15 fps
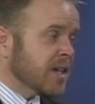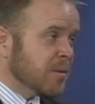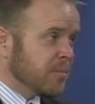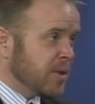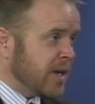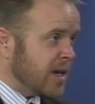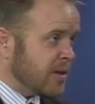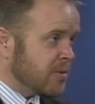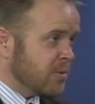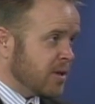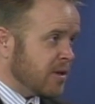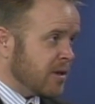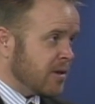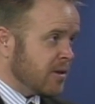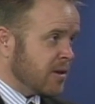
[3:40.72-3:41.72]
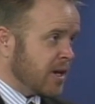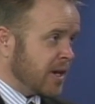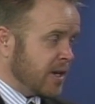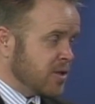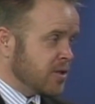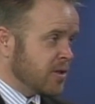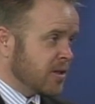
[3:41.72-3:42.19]
complaint
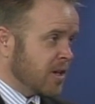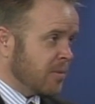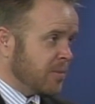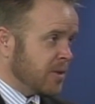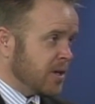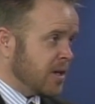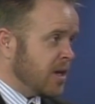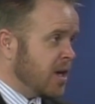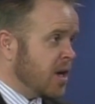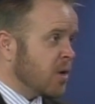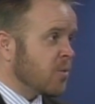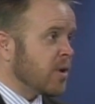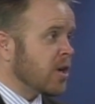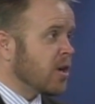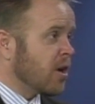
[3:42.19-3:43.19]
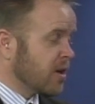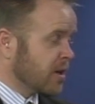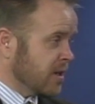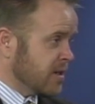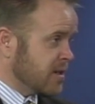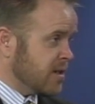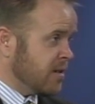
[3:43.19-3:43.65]
against your company
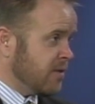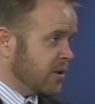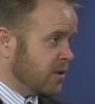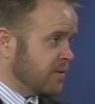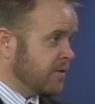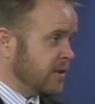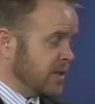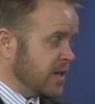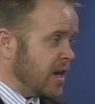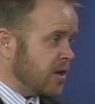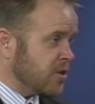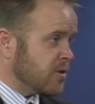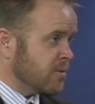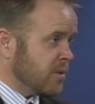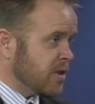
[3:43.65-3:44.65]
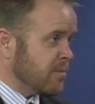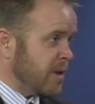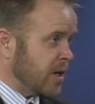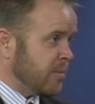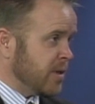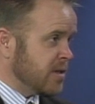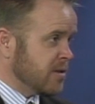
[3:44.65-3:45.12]
regardless of your affiliation with the
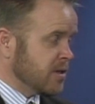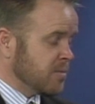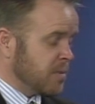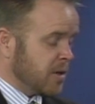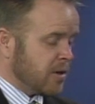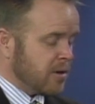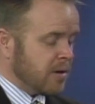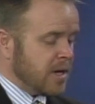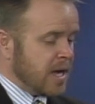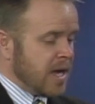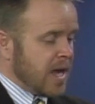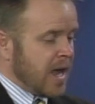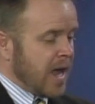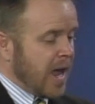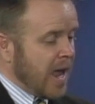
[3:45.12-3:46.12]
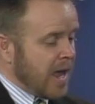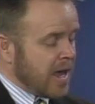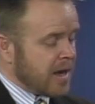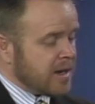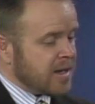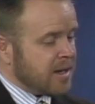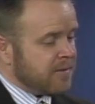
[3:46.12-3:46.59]
Better Business Bureau.
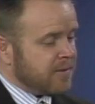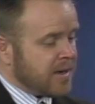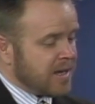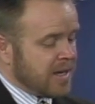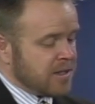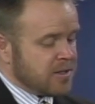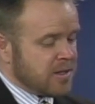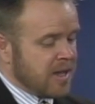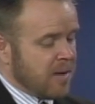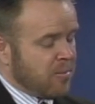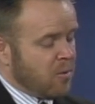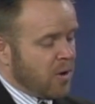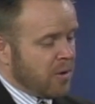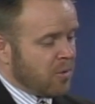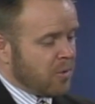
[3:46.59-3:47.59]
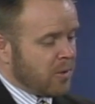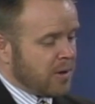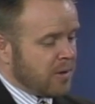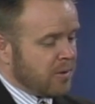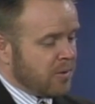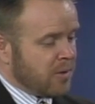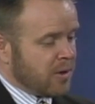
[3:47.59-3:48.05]
And if it gets to that point
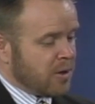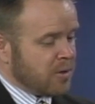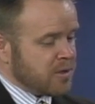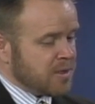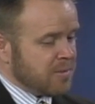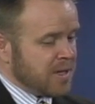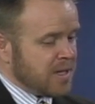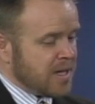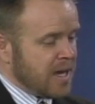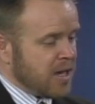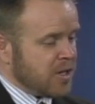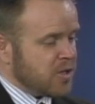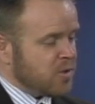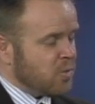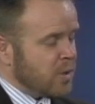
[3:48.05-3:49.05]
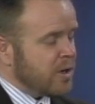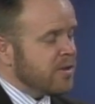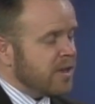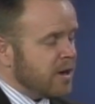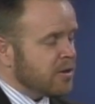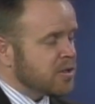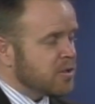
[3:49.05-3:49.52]
where it goes to mediation, we're
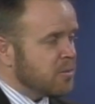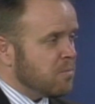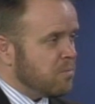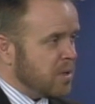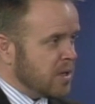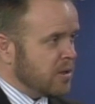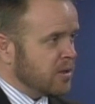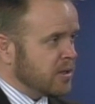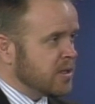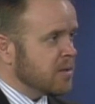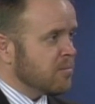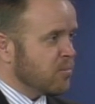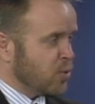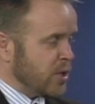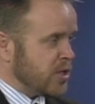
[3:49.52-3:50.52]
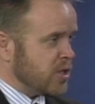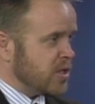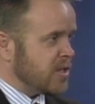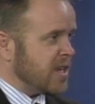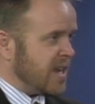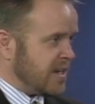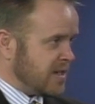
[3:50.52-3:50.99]
there to build
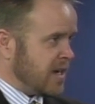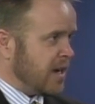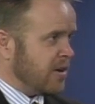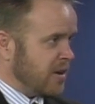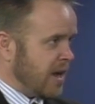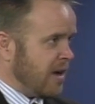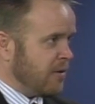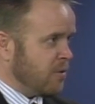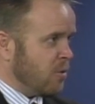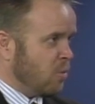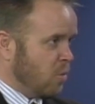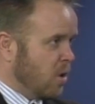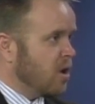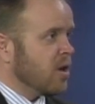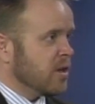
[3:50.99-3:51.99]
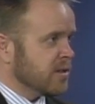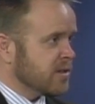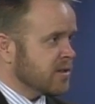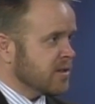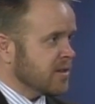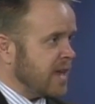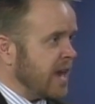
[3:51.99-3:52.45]
bridges and tear down
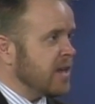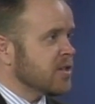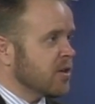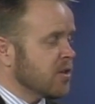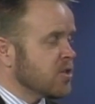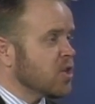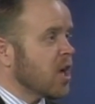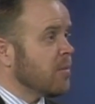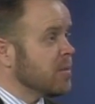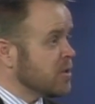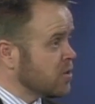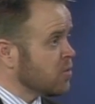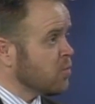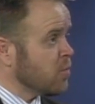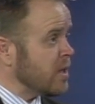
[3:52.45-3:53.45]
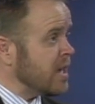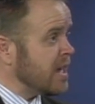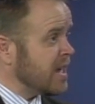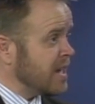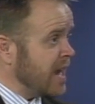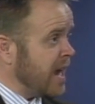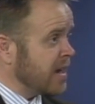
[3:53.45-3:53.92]
walls. That is our job, is to
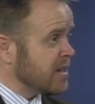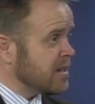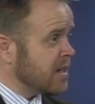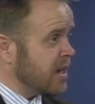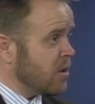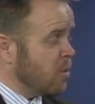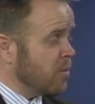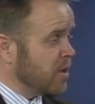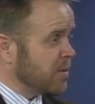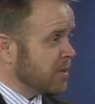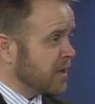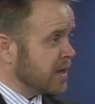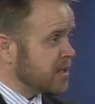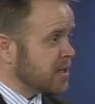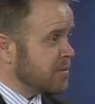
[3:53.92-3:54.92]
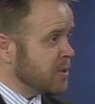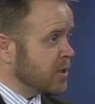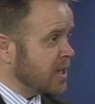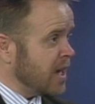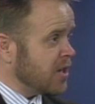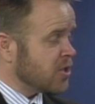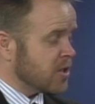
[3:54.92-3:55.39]
reconnect and open up the lines of
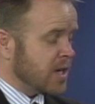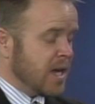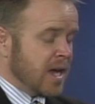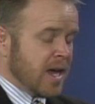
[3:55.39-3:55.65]
communication.